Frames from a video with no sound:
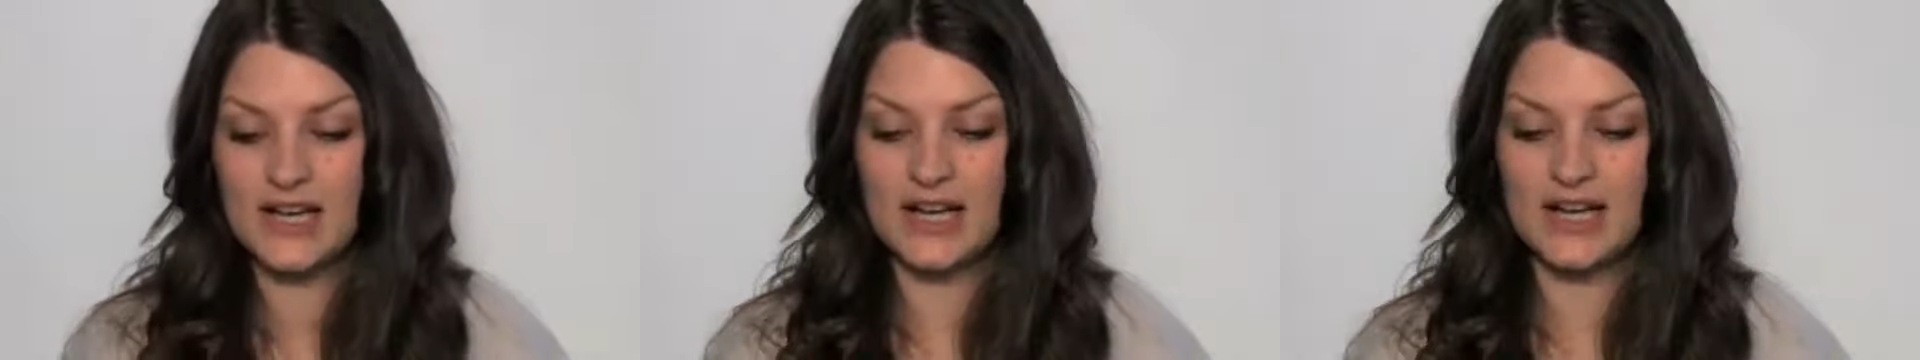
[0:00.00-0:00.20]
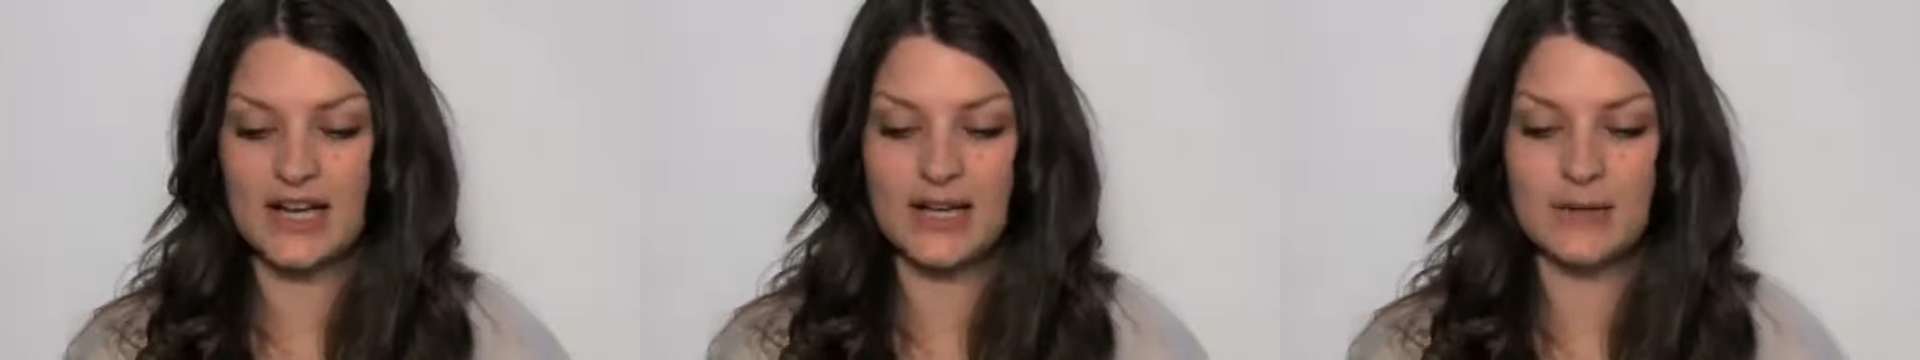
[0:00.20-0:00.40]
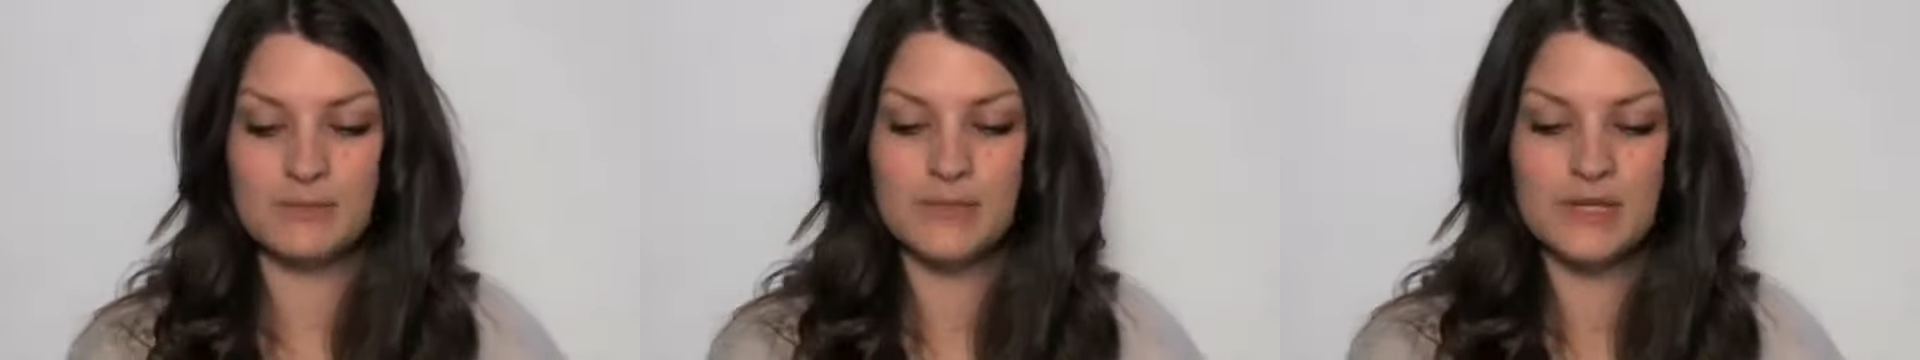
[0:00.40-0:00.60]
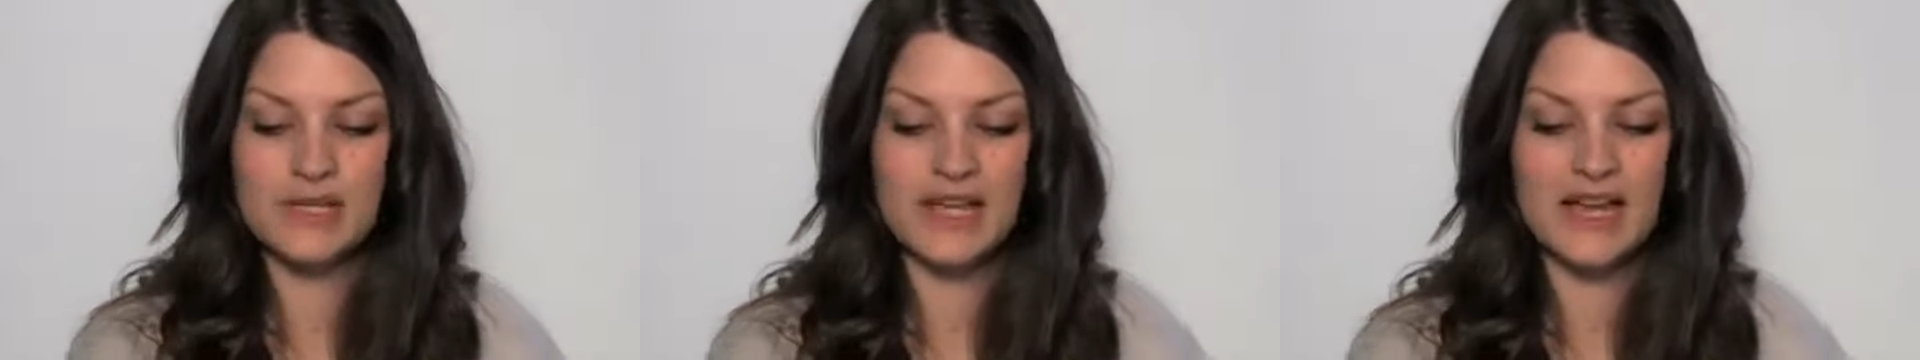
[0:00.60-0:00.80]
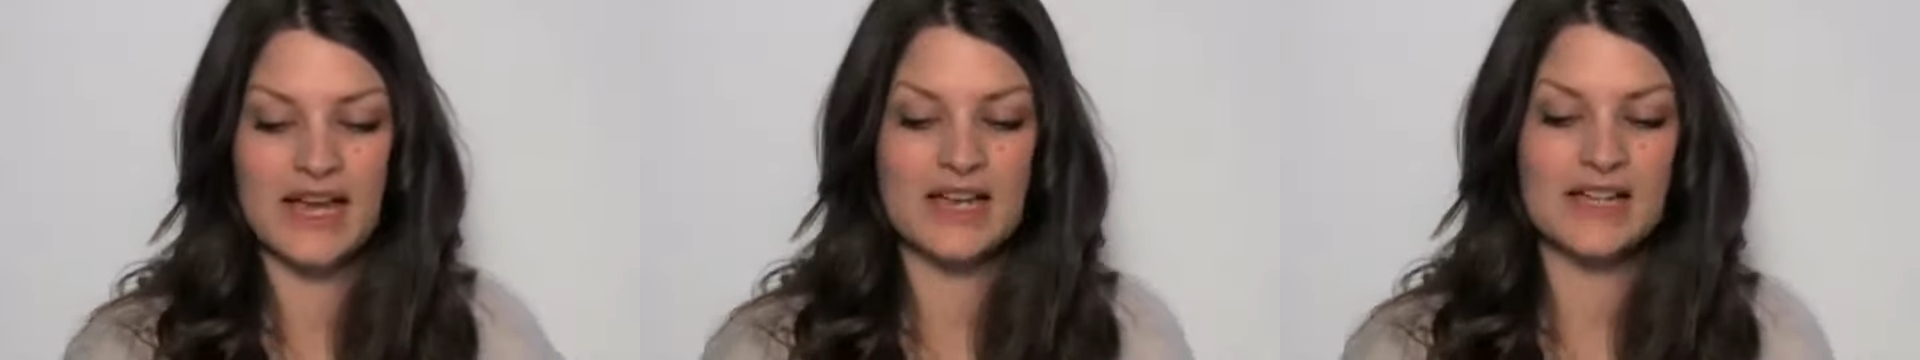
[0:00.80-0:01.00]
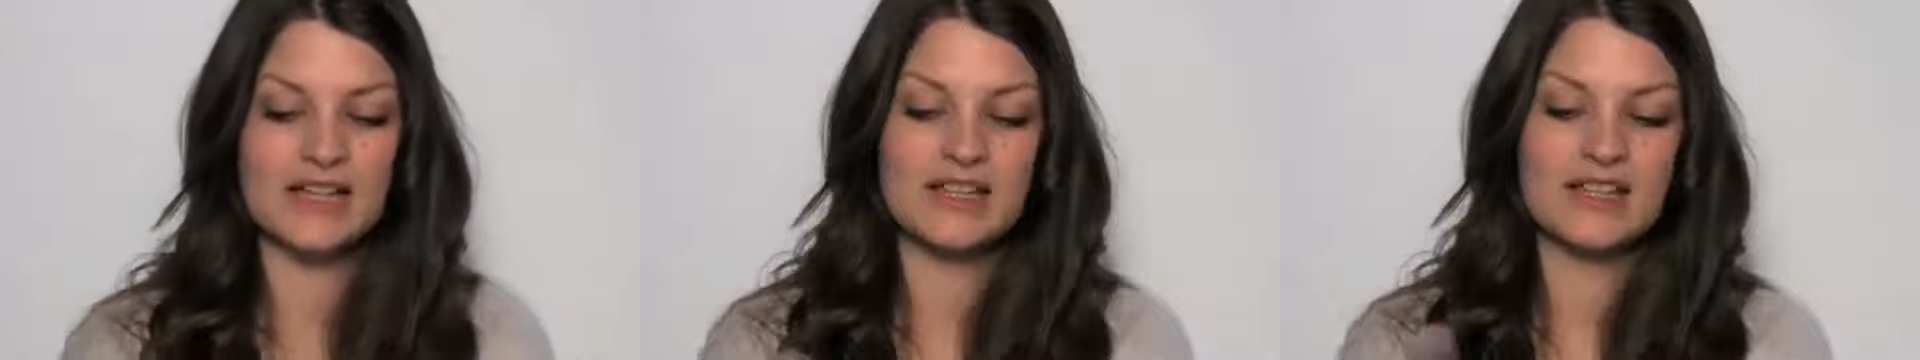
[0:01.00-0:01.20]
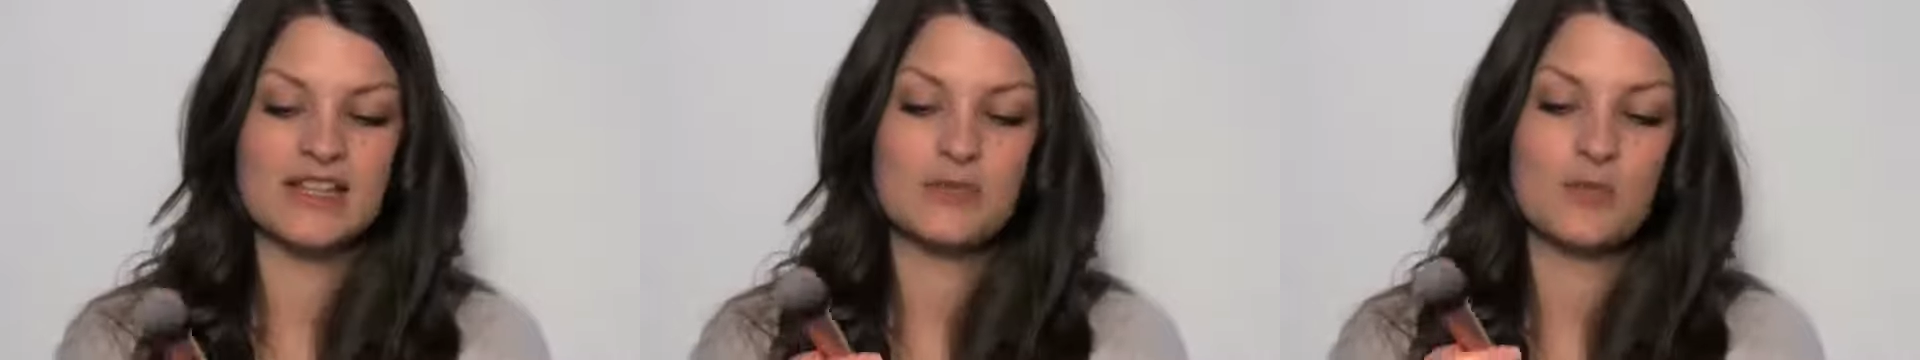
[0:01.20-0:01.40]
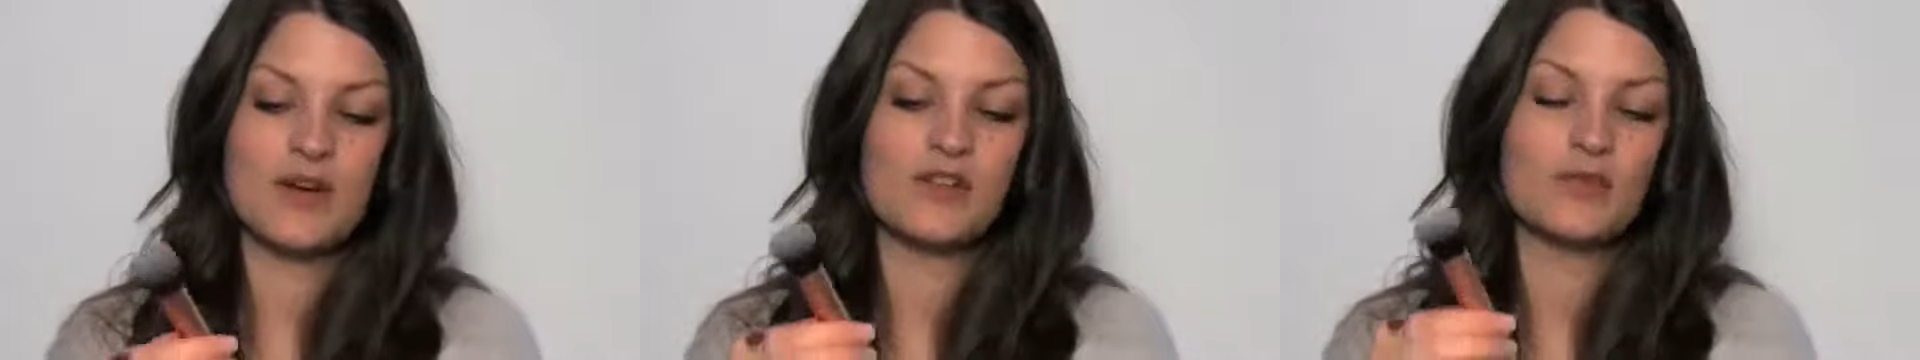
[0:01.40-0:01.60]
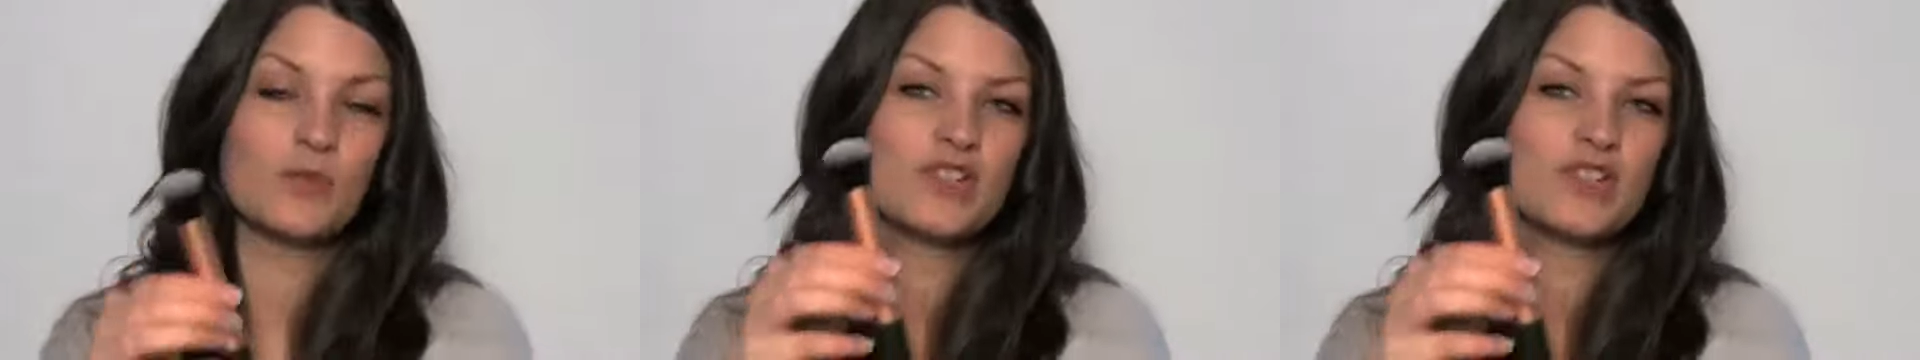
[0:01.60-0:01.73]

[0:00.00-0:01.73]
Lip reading: And this one,